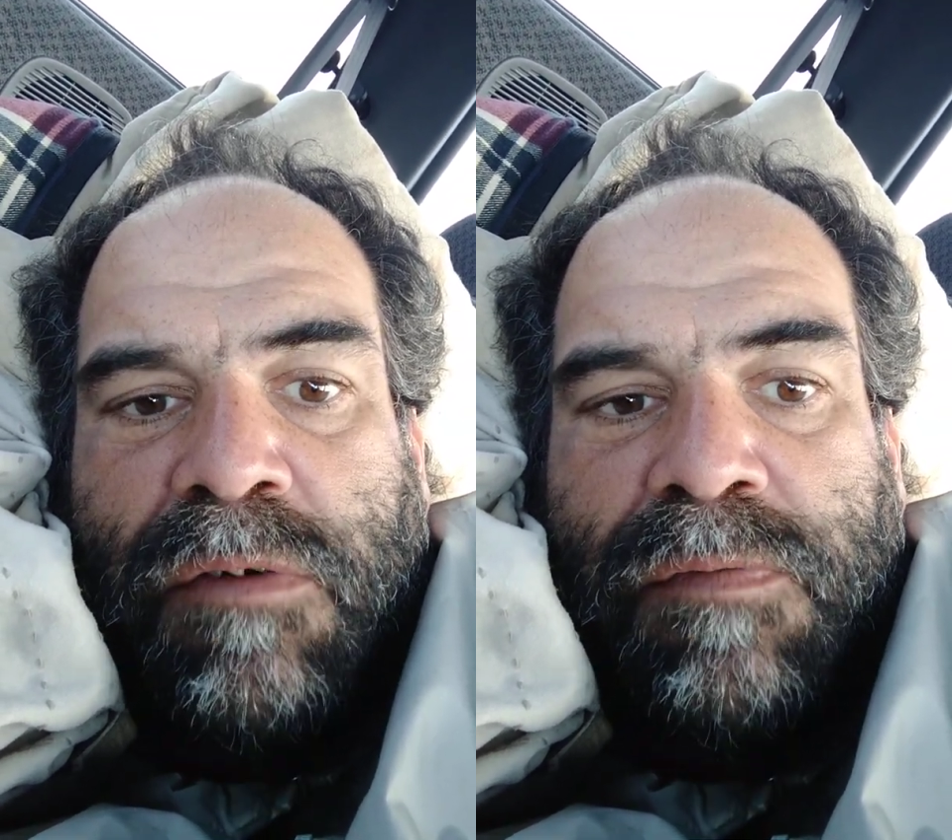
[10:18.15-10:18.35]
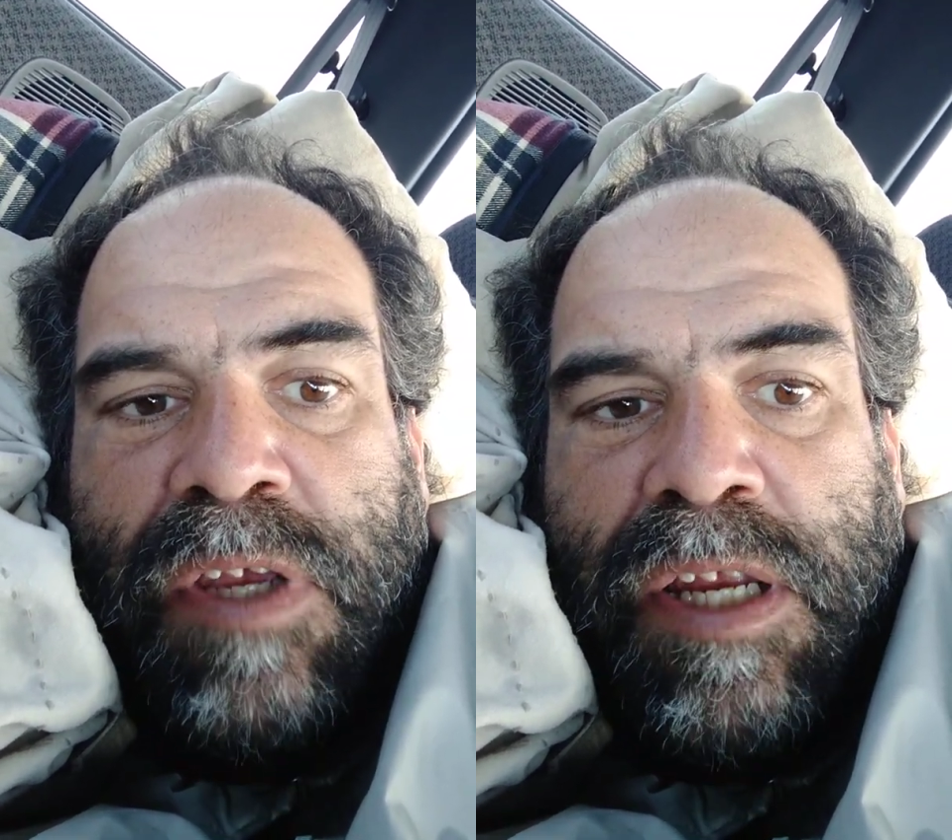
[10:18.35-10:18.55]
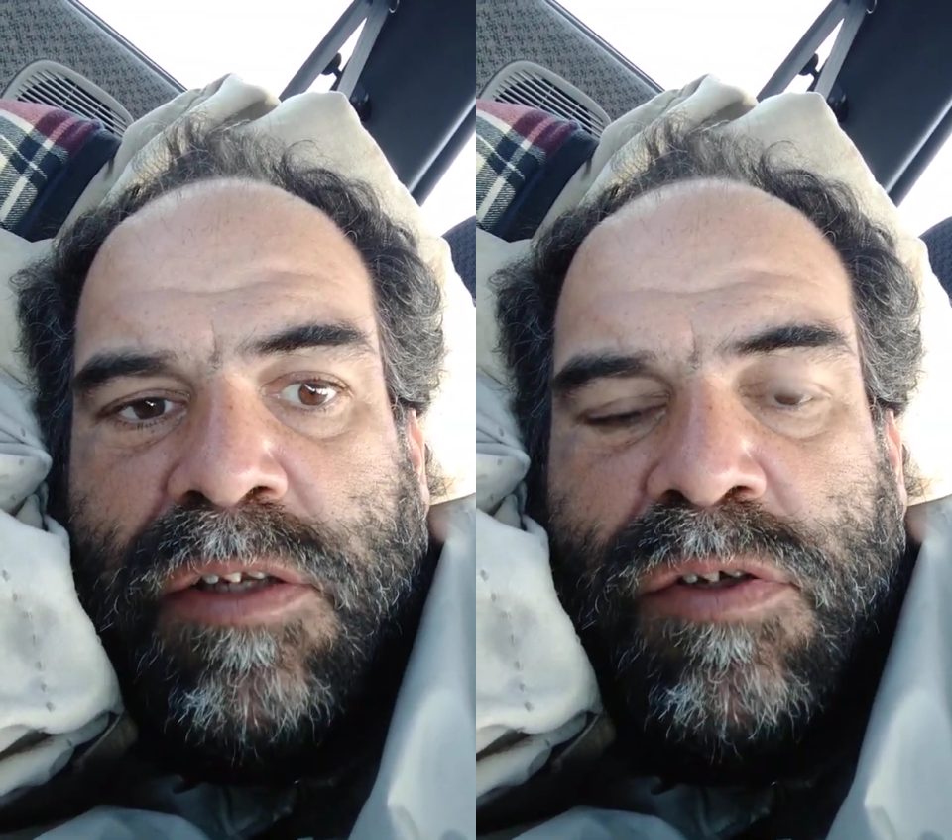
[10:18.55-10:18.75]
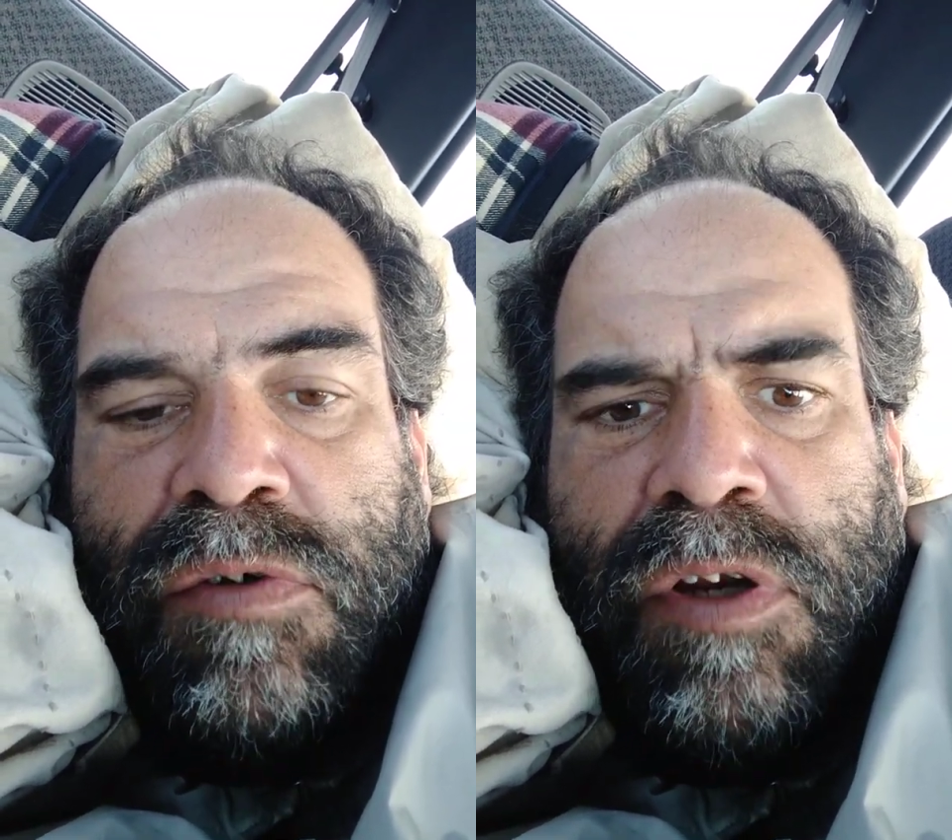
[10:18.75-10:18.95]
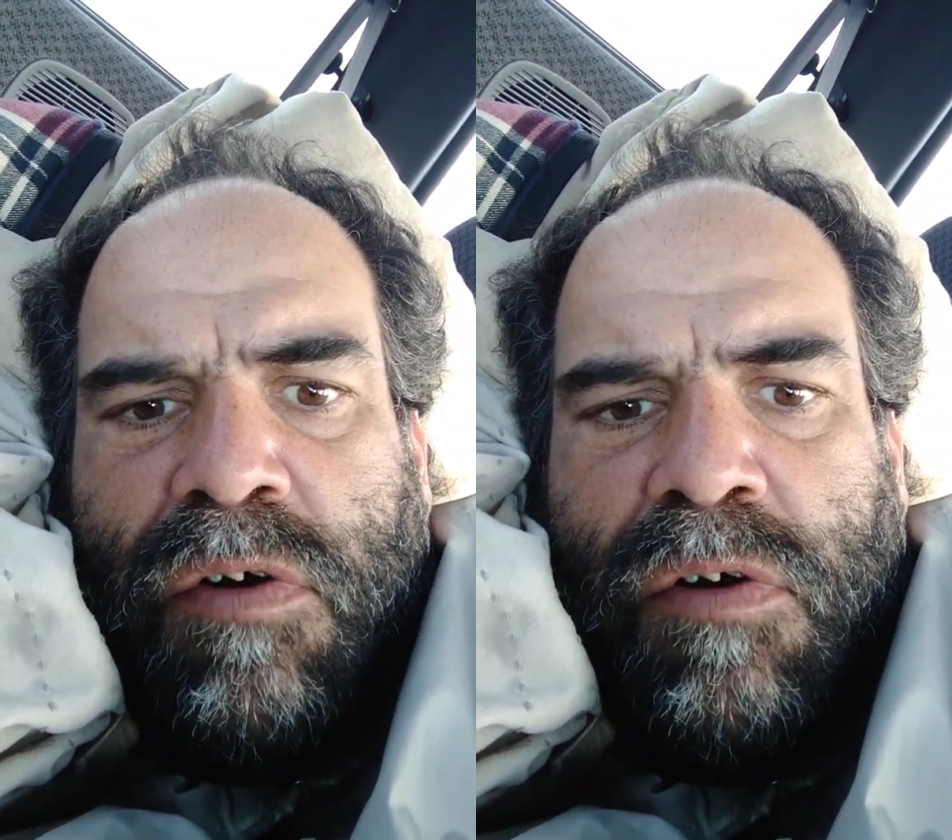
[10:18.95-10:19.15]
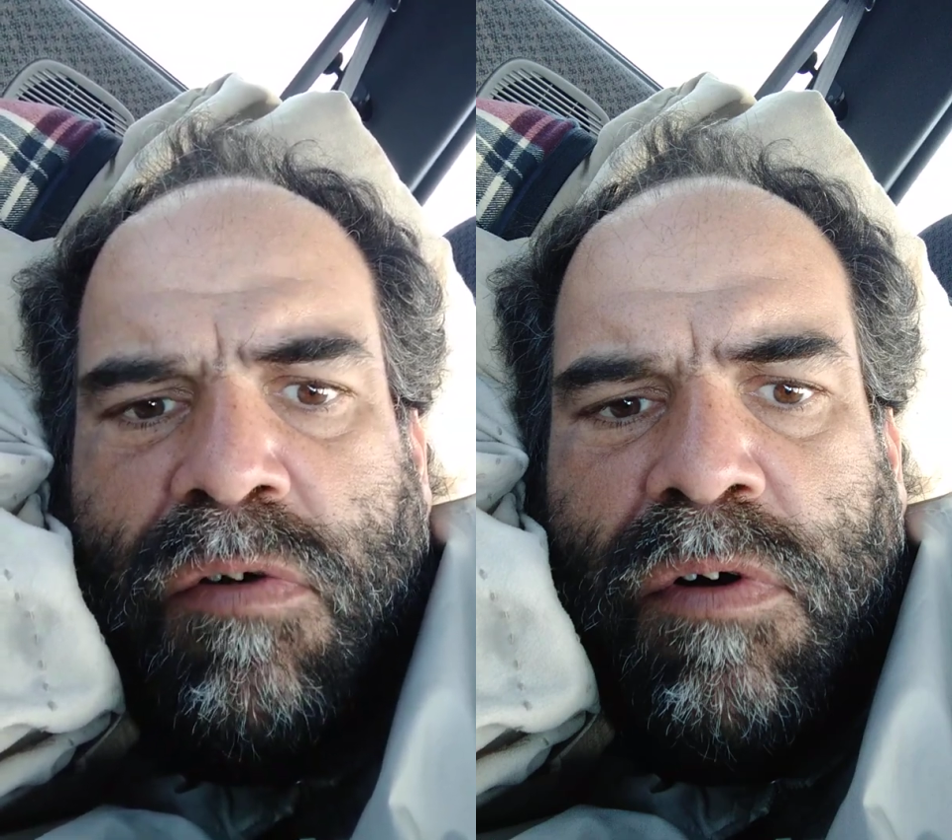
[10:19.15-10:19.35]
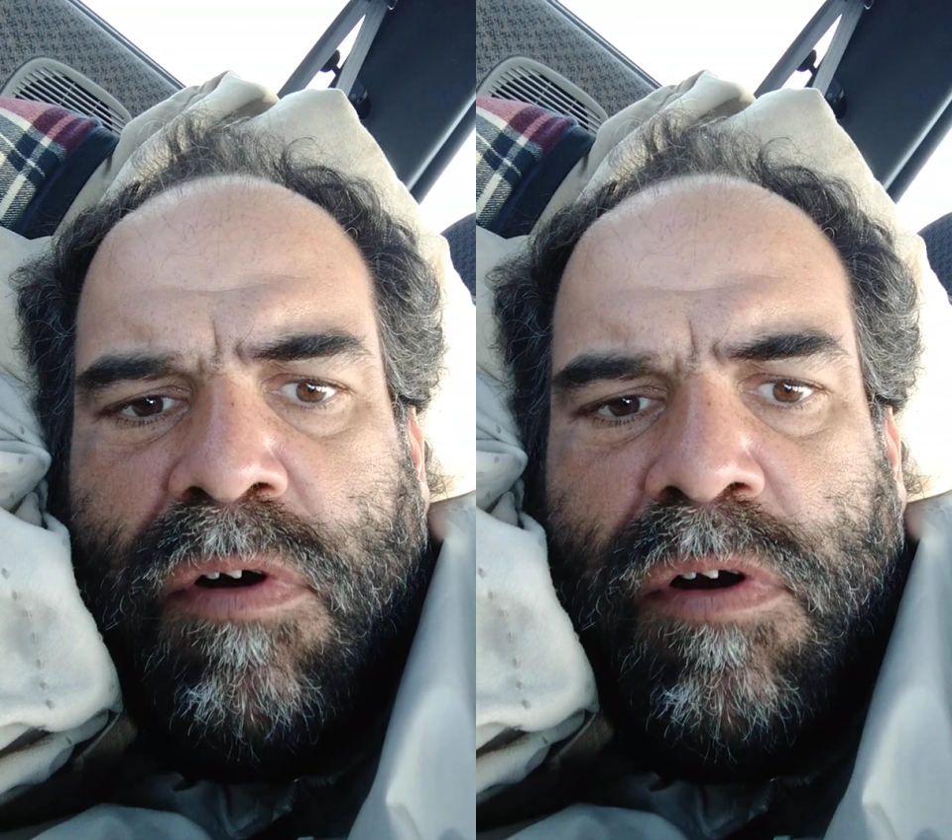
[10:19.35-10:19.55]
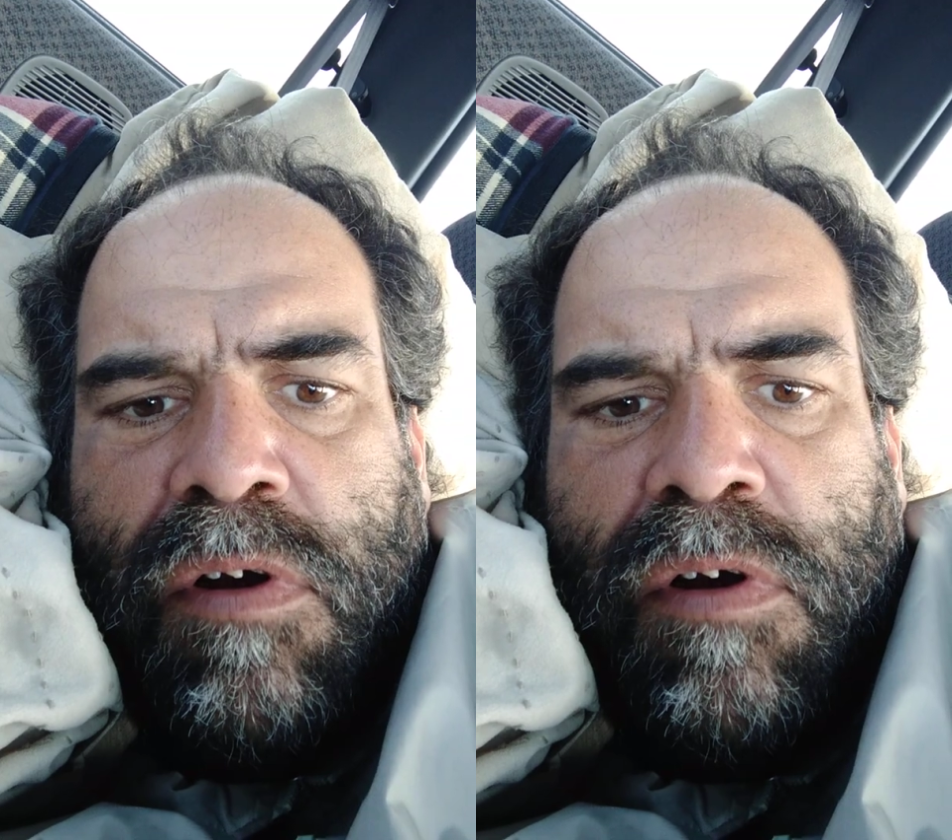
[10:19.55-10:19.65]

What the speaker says: feed into it or